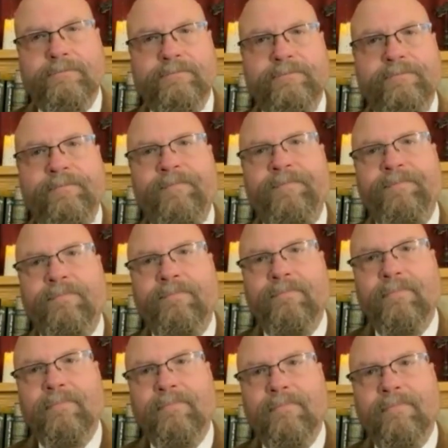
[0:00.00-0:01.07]

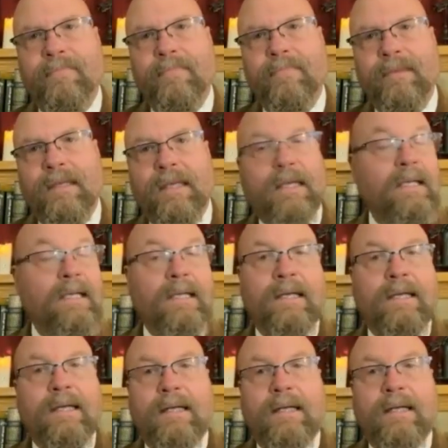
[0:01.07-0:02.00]
Nobody speaks.